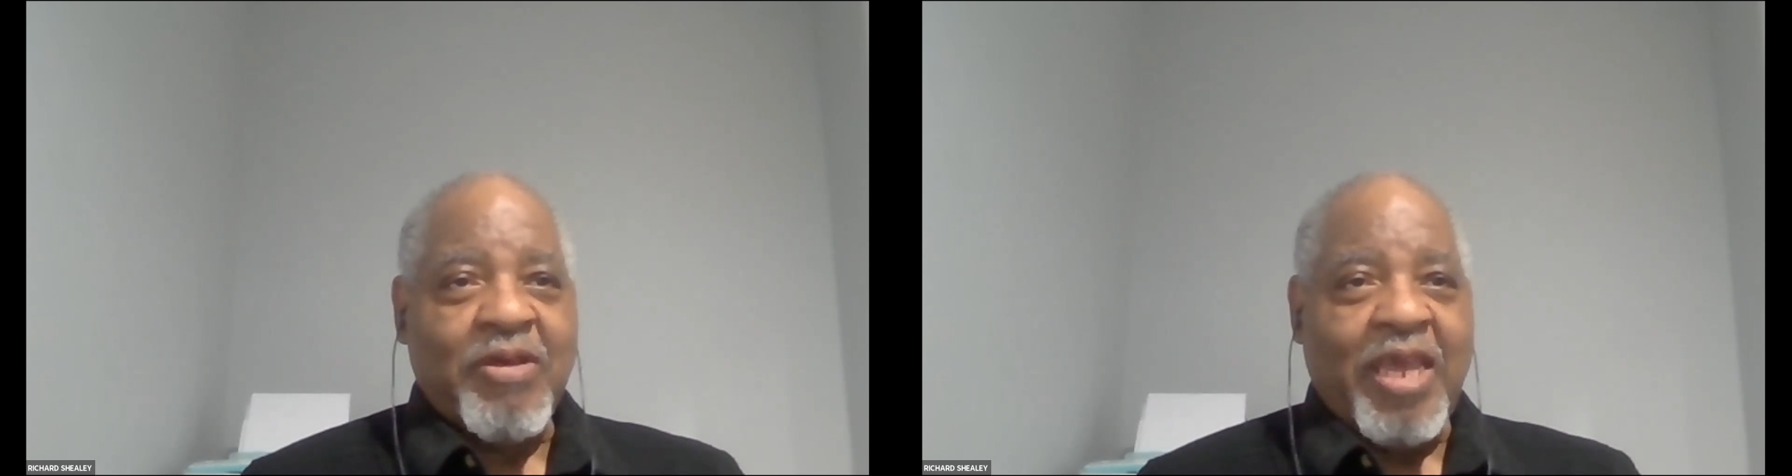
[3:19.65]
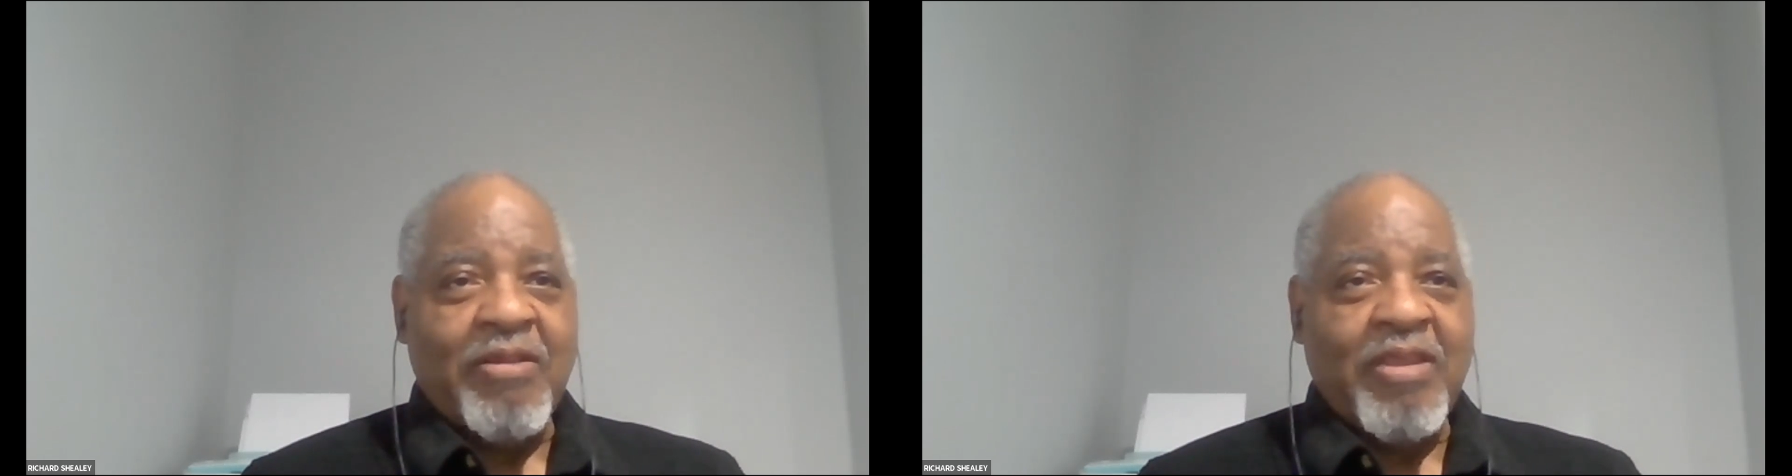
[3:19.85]

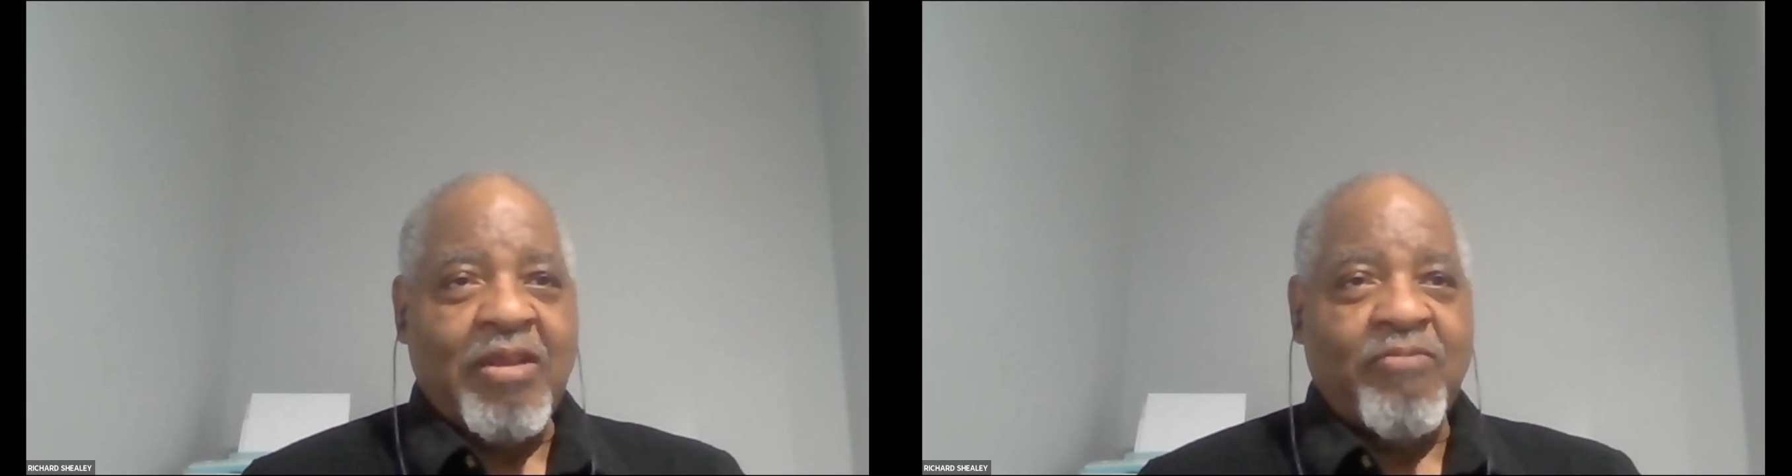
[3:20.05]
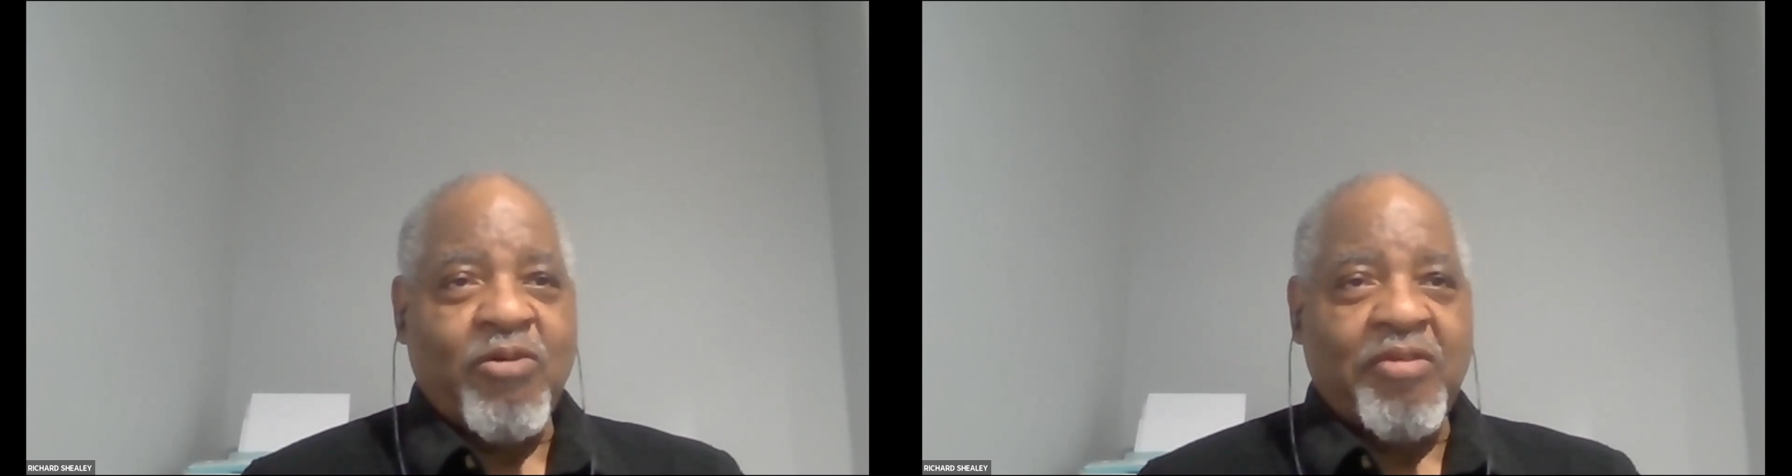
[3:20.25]

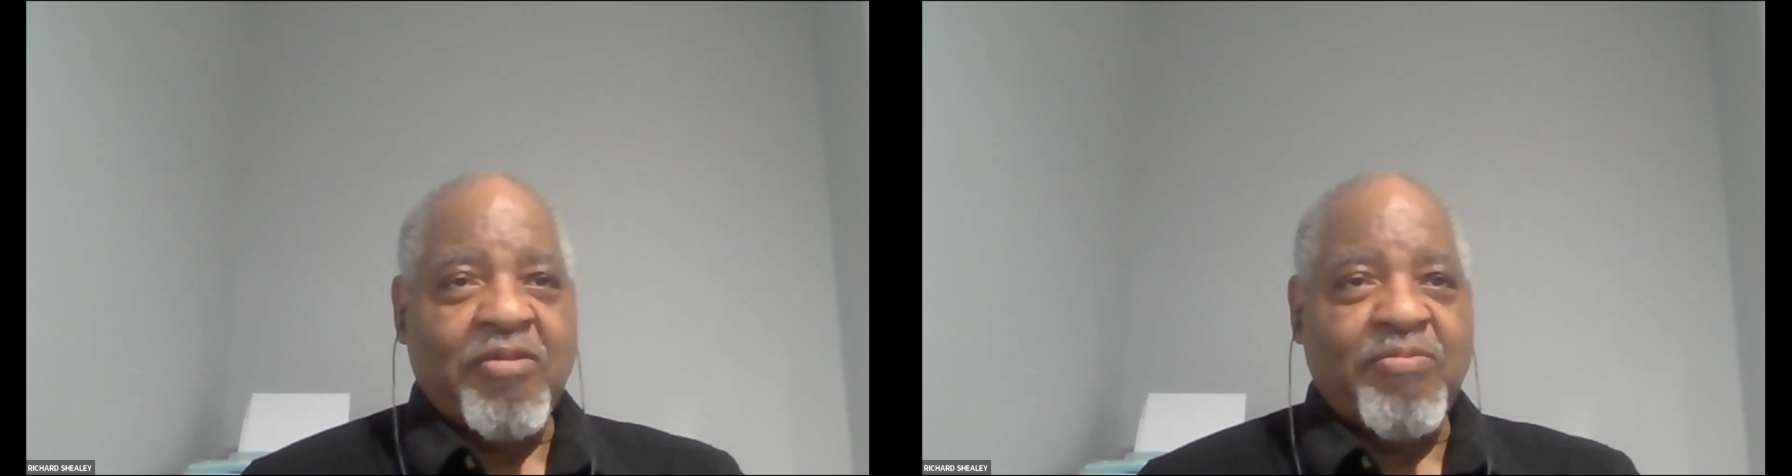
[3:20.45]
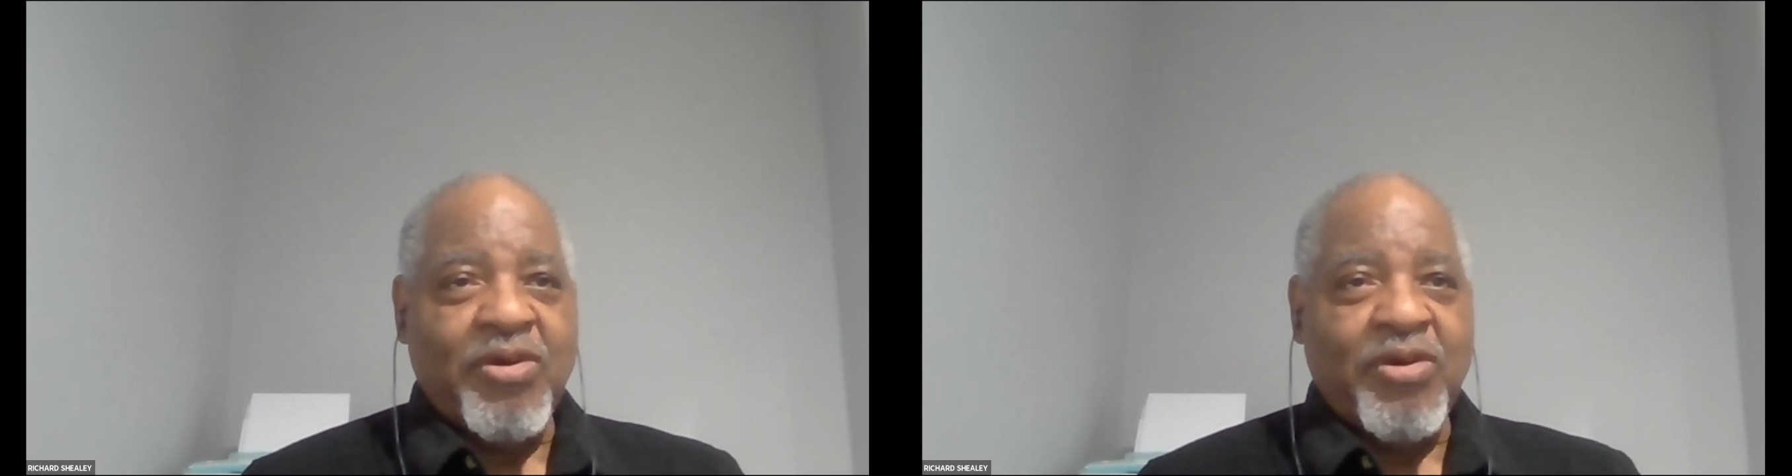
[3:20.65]
in one of
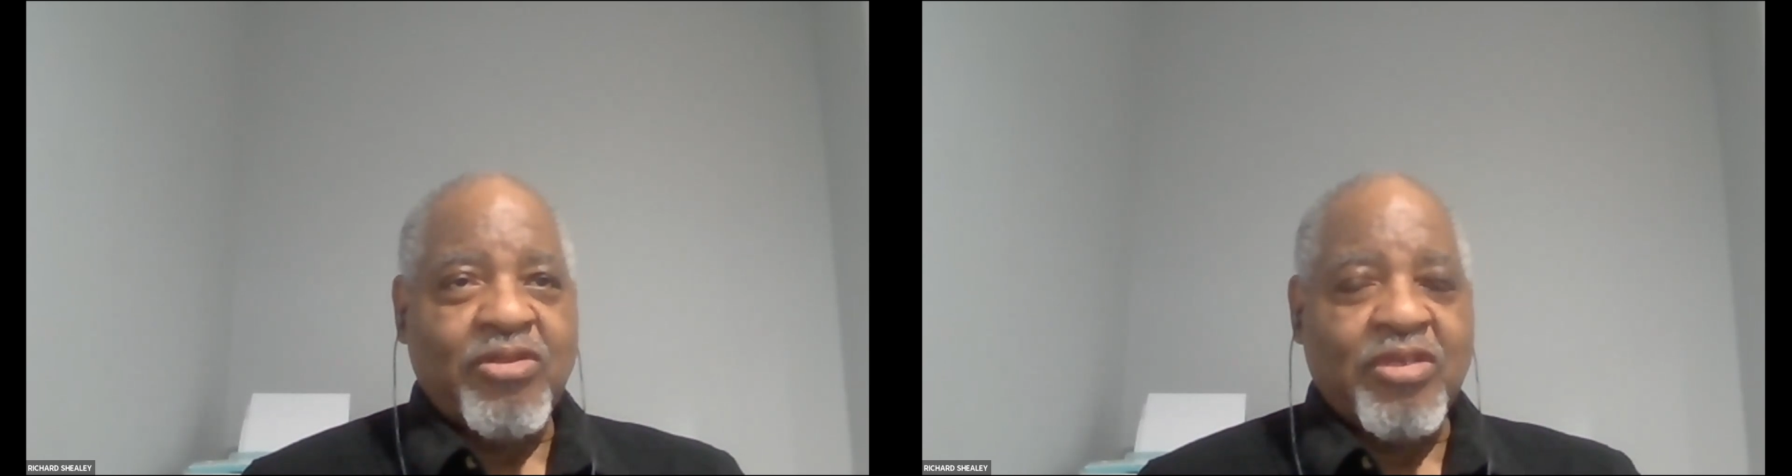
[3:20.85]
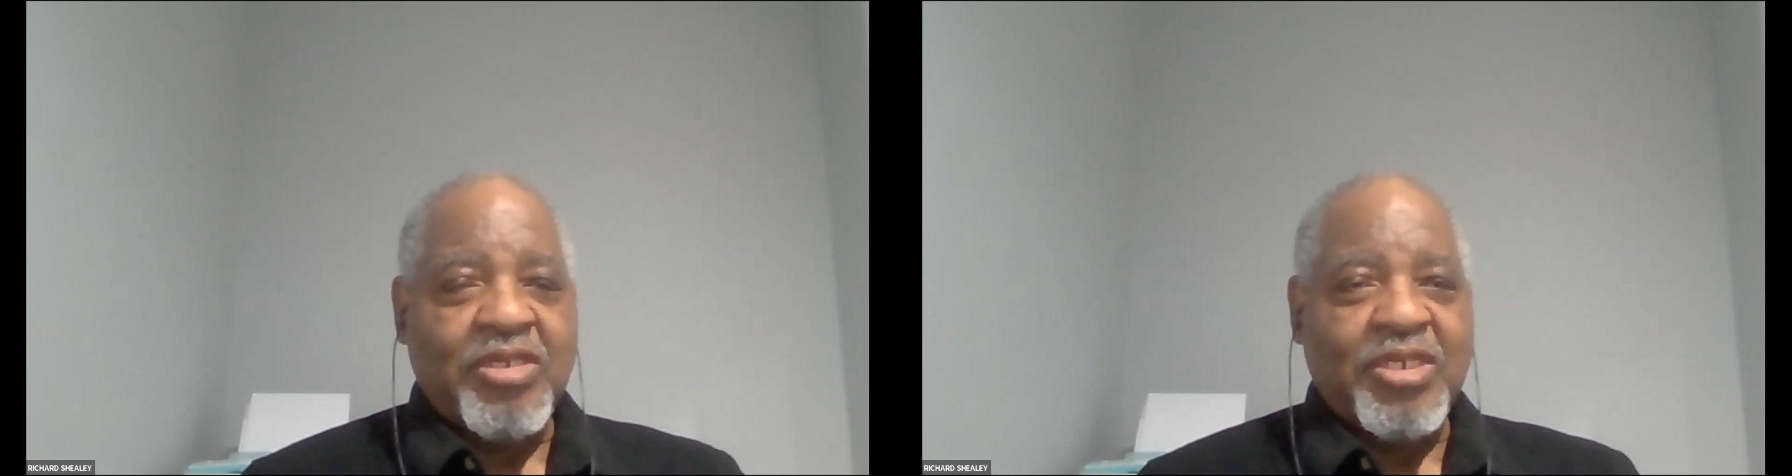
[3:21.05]
the books,